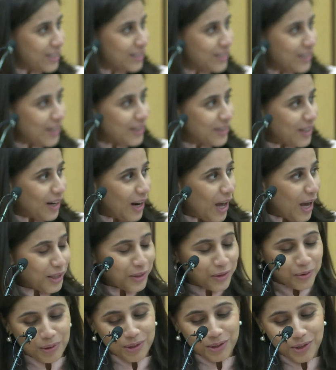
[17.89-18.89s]
Till
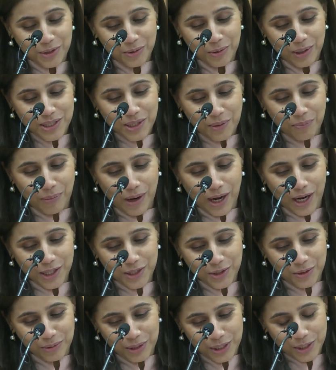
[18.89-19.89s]
Talaq Do Us
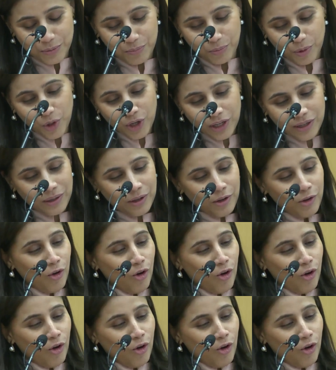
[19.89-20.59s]
Apart to this book